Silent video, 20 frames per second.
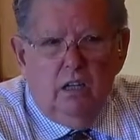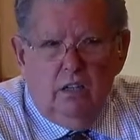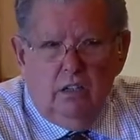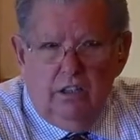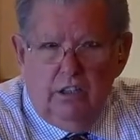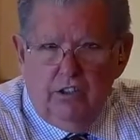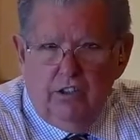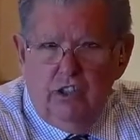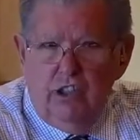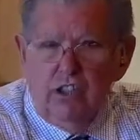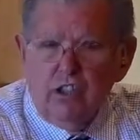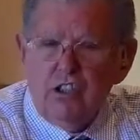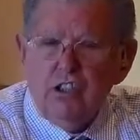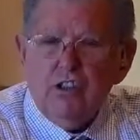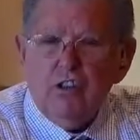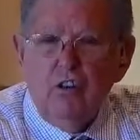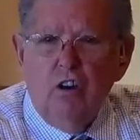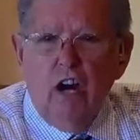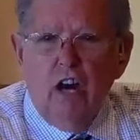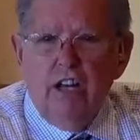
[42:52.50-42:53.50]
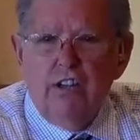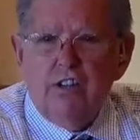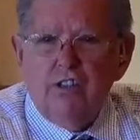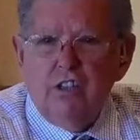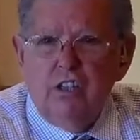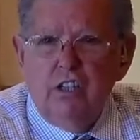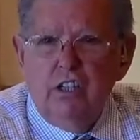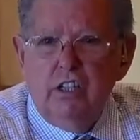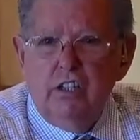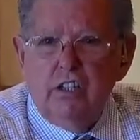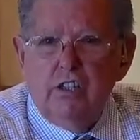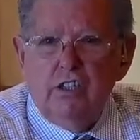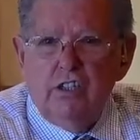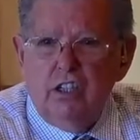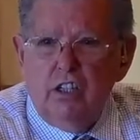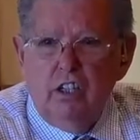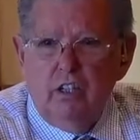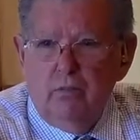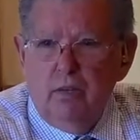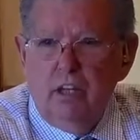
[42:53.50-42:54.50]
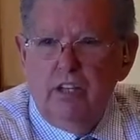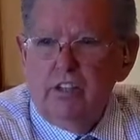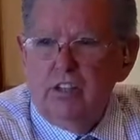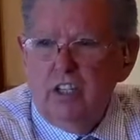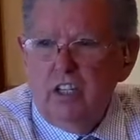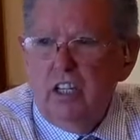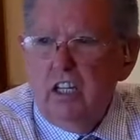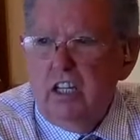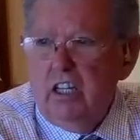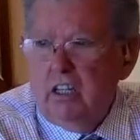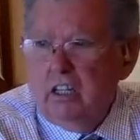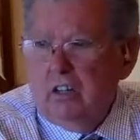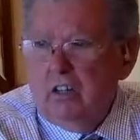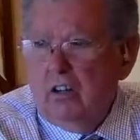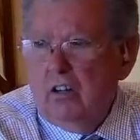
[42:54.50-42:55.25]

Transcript: that Jesus Christ is an amazing healer.